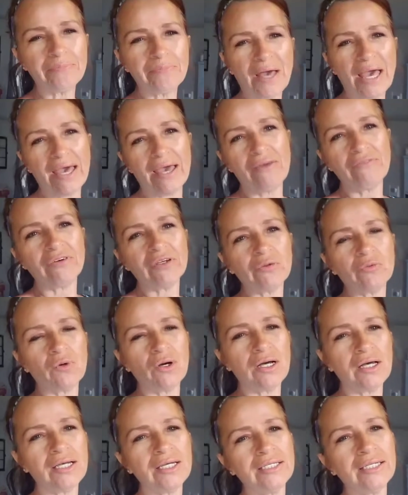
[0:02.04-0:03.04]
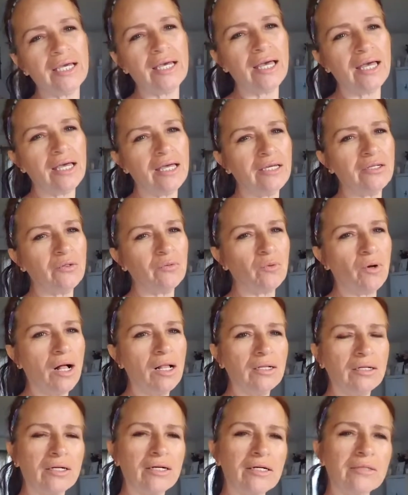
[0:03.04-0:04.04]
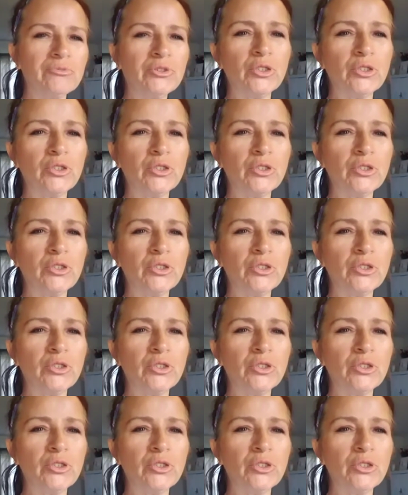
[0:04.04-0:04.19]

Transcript: Everyone, and welcome